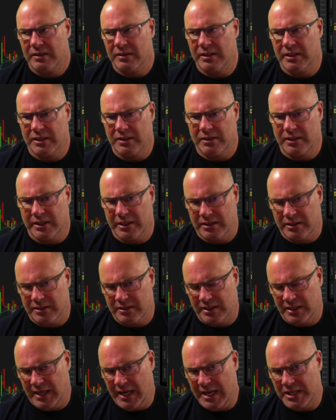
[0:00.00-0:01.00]
the
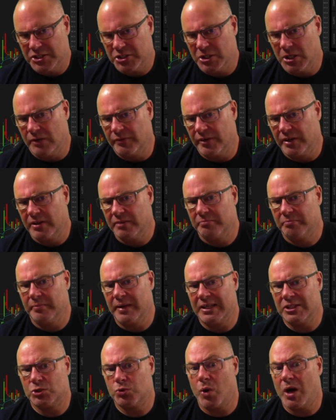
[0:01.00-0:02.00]
hedge cover
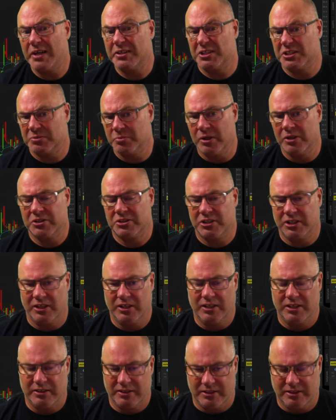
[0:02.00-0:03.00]
made twice as much
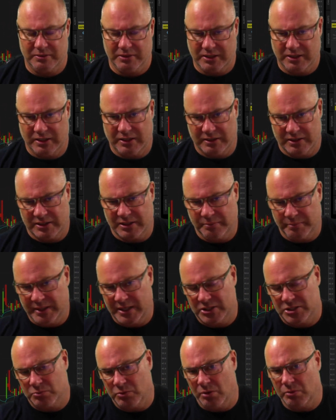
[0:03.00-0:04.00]

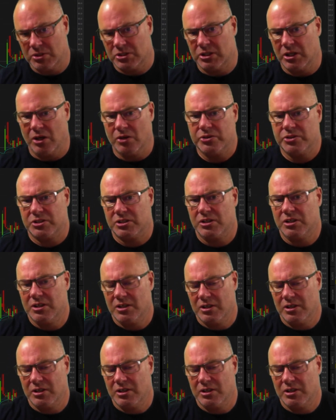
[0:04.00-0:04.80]
compared to what was lost